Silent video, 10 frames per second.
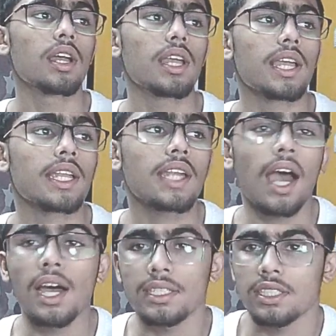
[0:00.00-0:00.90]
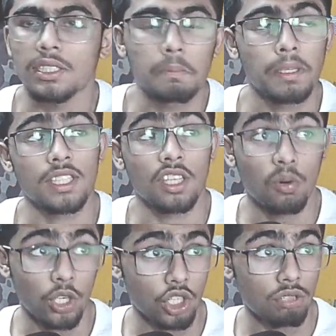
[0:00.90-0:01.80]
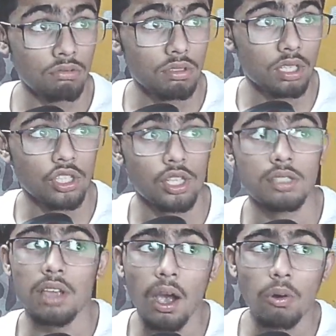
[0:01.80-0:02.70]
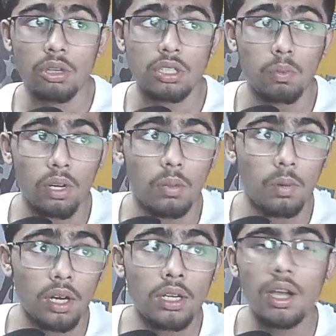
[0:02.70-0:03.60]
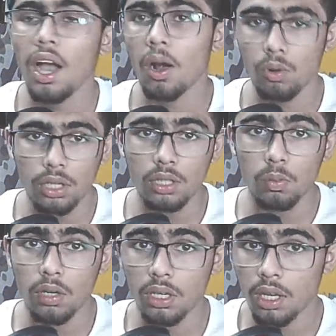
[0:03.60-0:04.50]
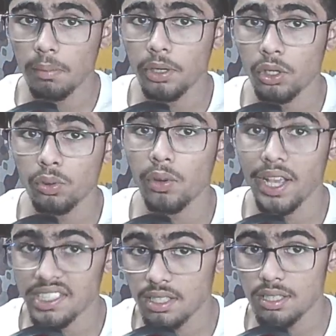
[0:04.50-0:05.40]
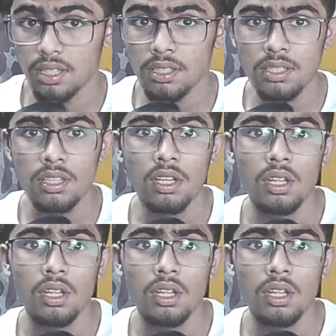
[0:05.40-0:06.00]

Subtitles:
It asks basic questions such as how does the world work? How did the world come into existence?